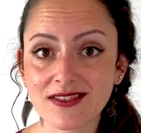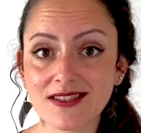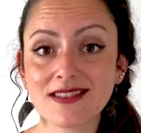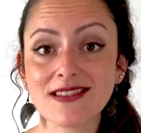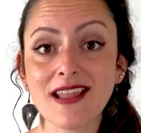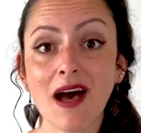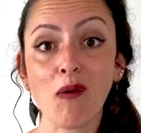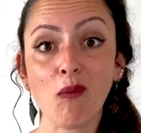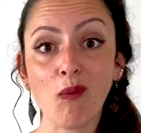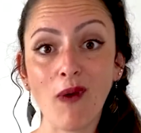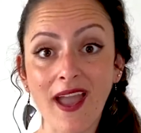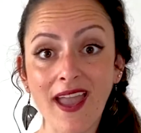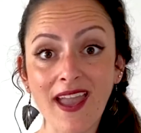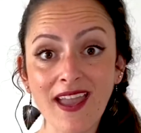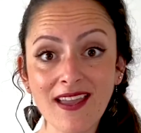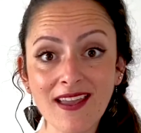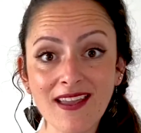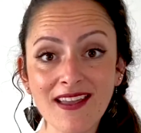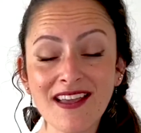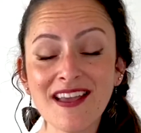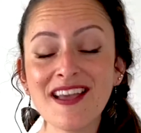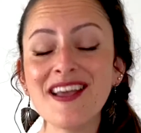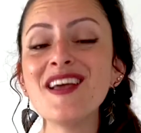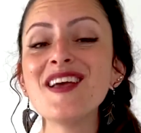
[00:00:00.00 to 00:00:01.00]
That way,
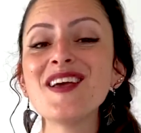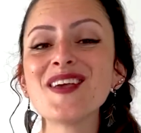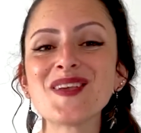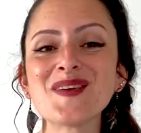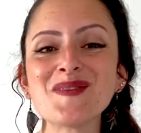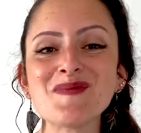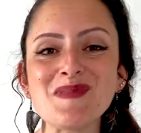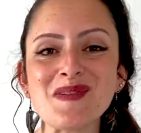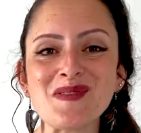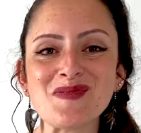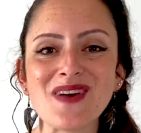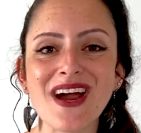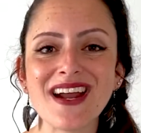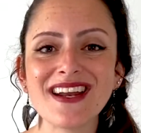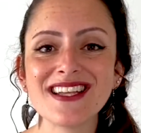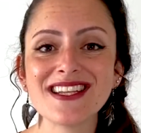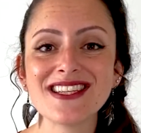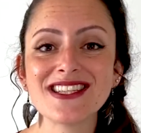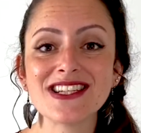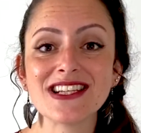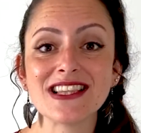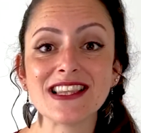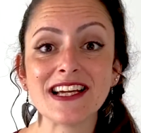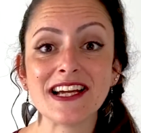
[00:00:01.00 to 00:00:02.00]
you'll be ready
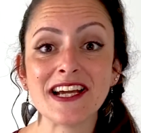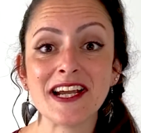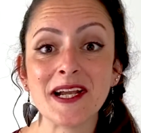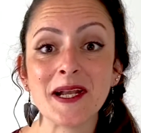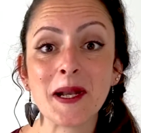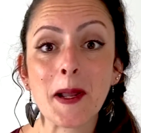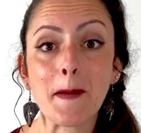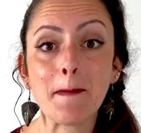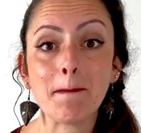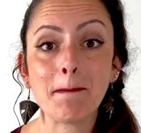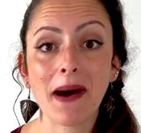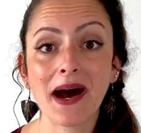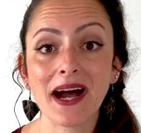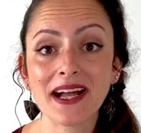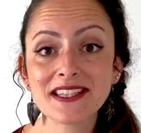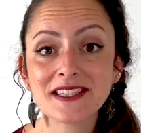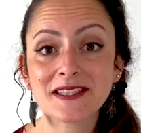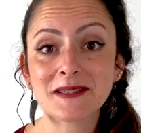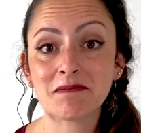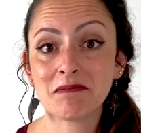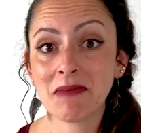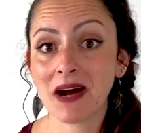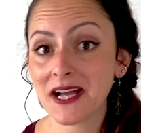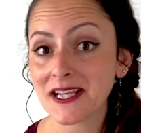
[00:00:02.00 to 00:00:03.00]
to learn much
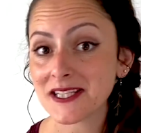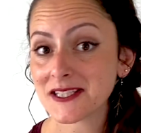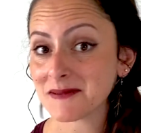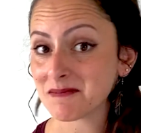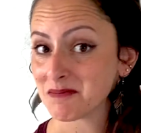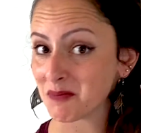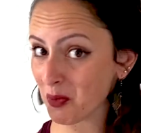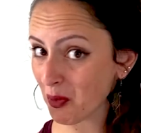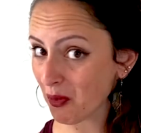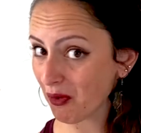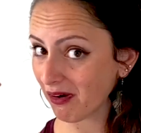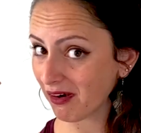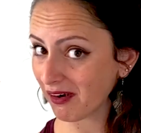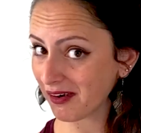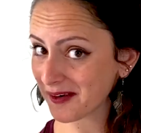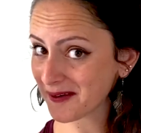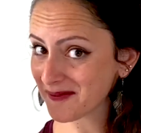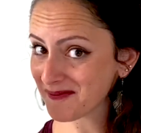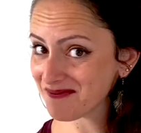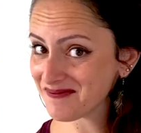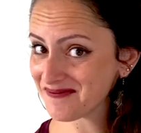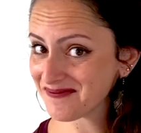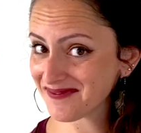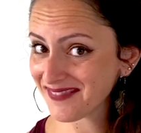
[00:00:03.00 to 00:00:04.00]
more.
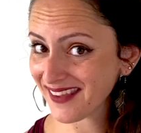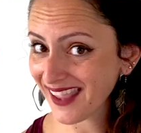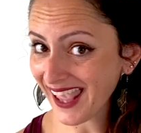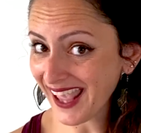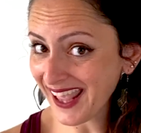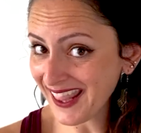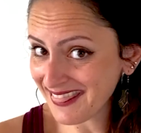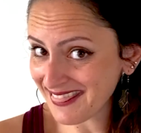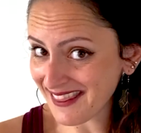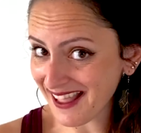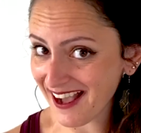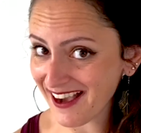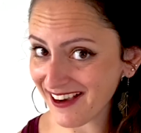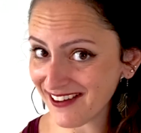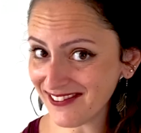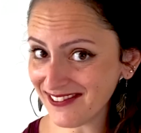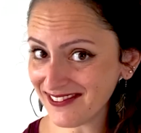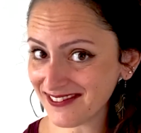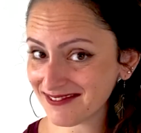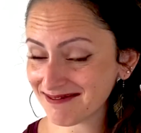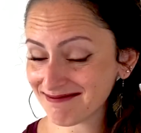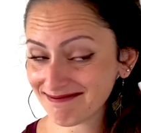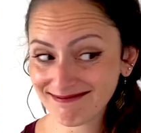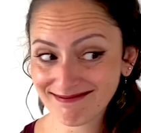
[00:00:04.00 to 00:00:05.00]
And
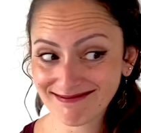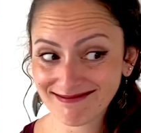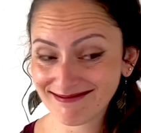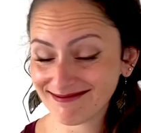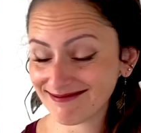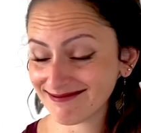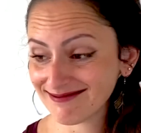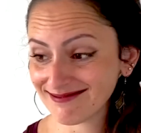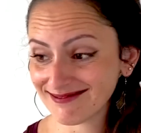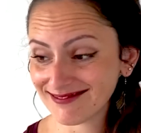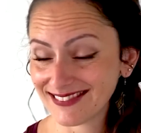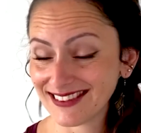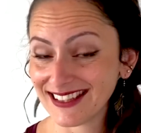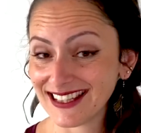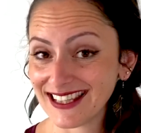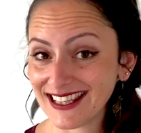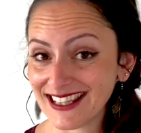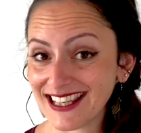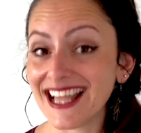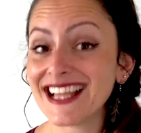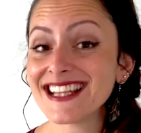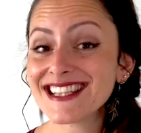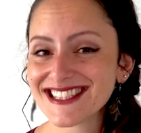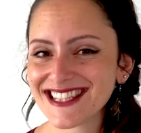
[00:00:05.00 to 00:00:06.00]
now,
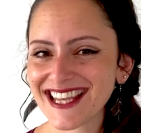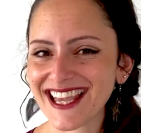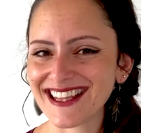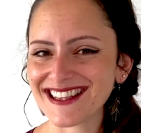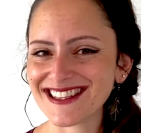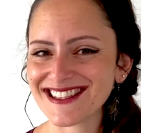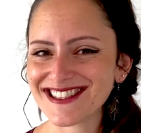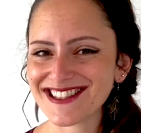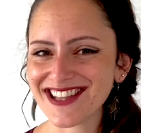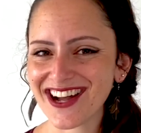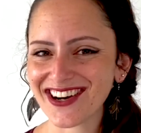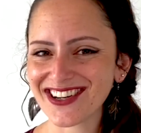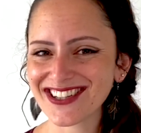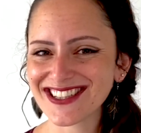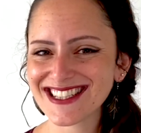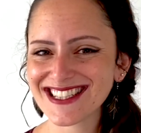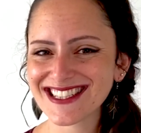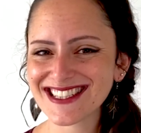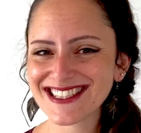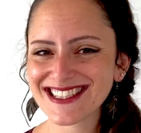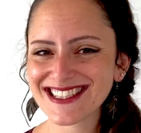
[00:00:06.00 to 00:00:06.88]
let's get started.